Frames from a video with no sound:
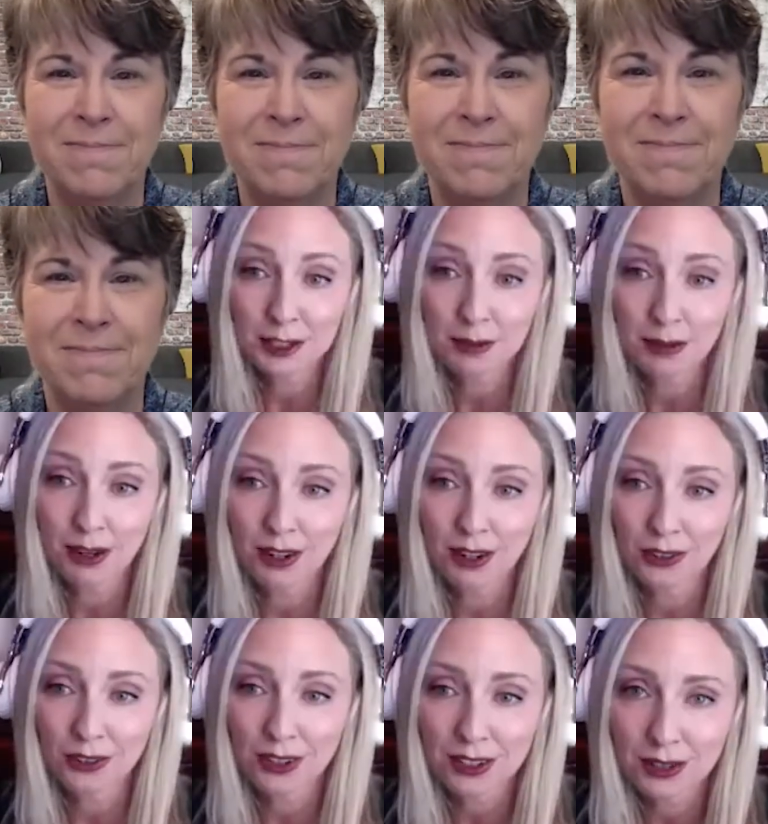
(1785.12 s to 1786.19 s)
That's part of
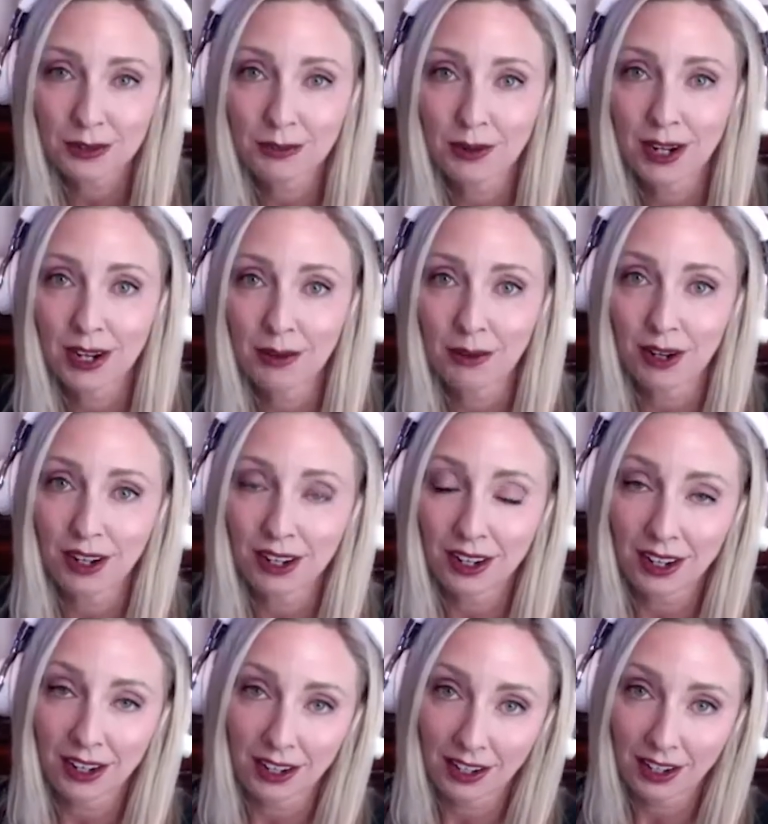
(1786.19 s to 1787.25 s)
the reason why I wanted
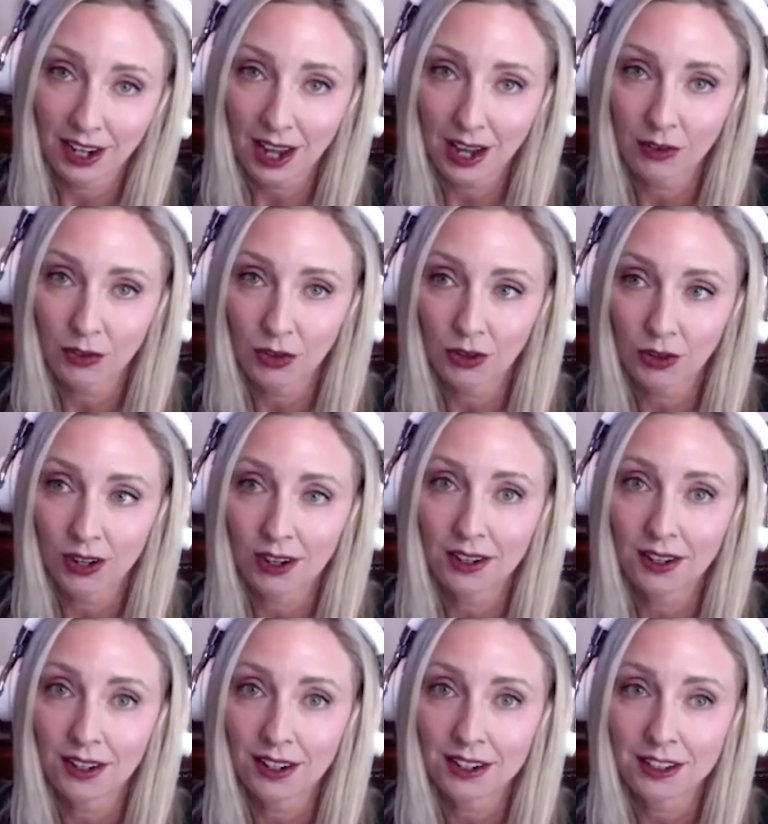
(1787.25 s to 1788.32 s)
to have you
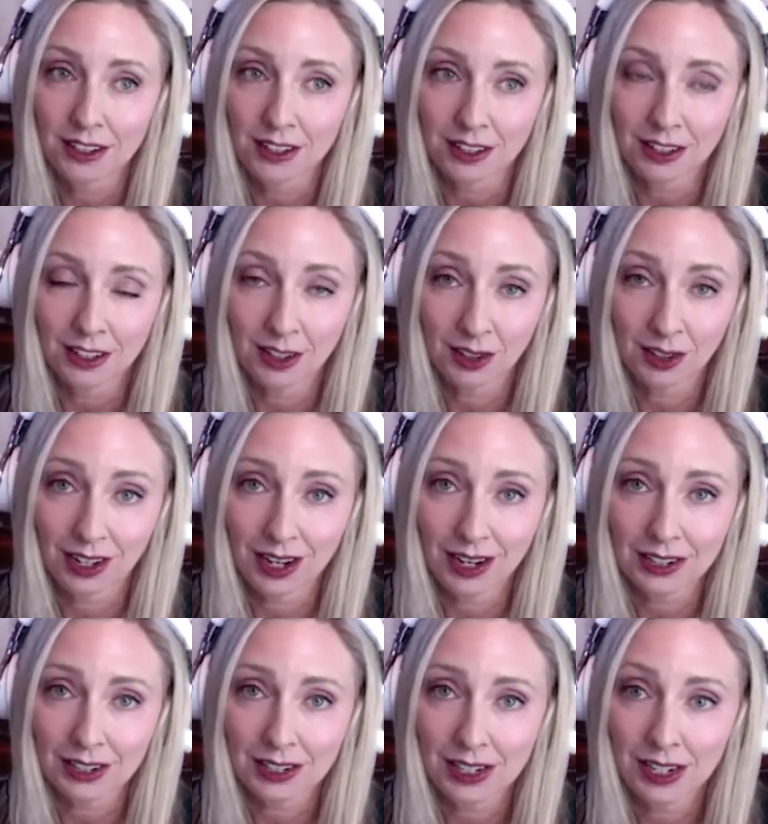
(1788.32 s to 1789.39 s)
on as a
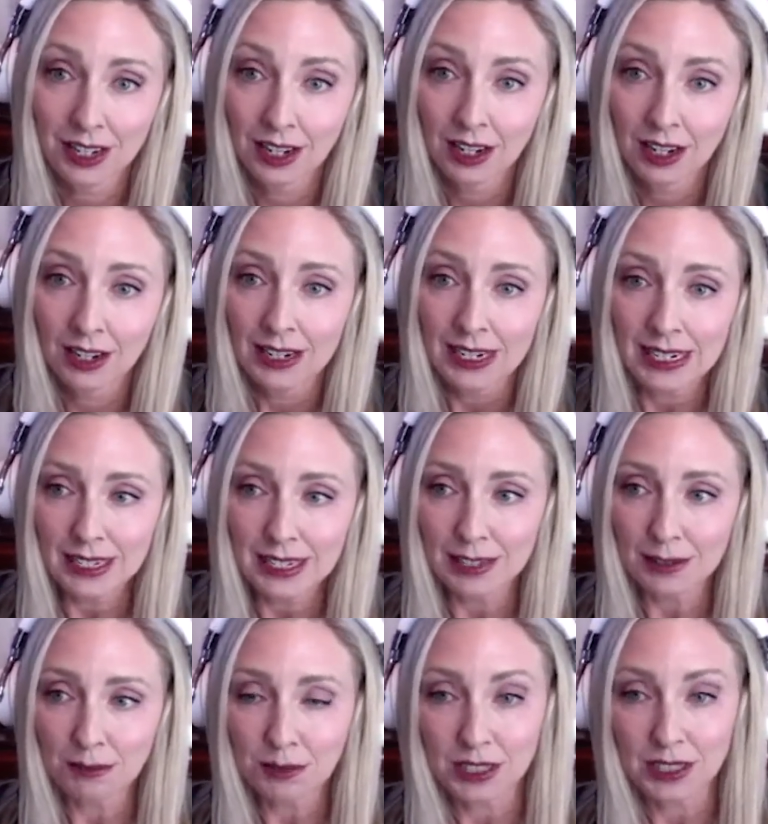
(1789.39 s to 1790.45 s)
guest,
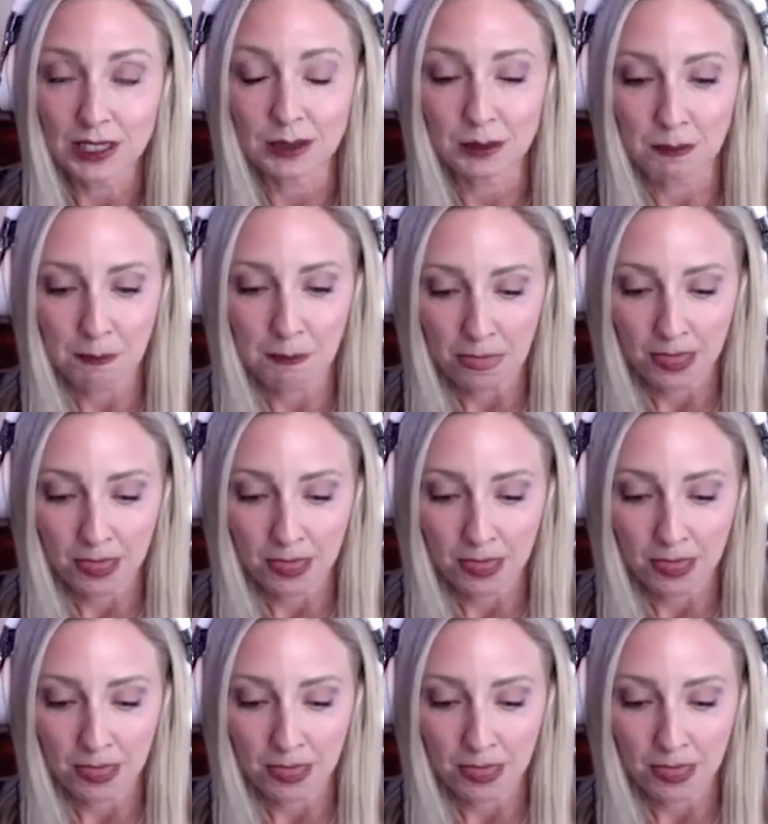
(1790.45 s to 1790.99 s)
simply